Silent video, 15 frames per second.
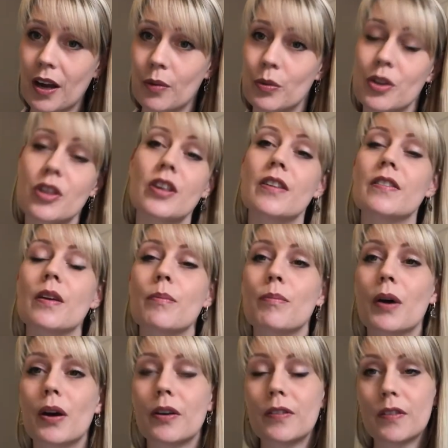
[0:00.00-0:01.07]
which is
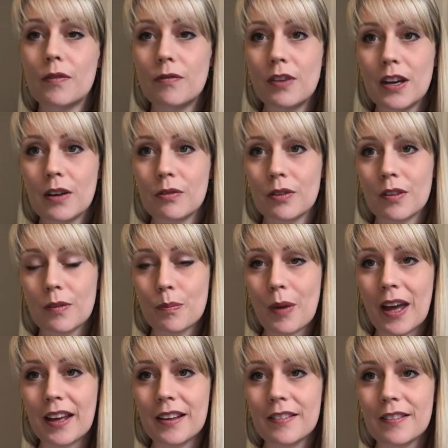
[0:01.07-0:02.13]
perseverance
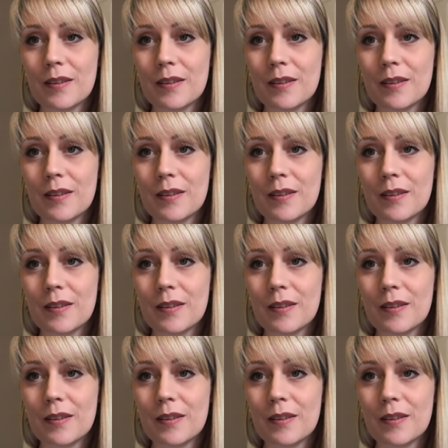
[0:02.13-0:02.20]
based,